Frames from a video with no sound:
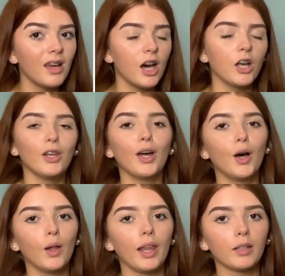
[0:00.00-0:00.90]
And
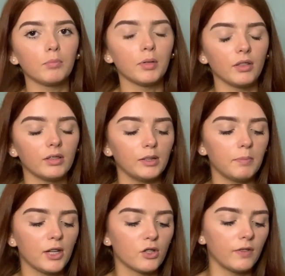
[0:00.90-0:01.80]
I'll like put a little
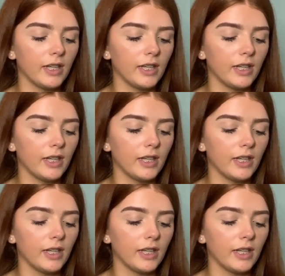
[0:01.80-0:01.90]
picture of it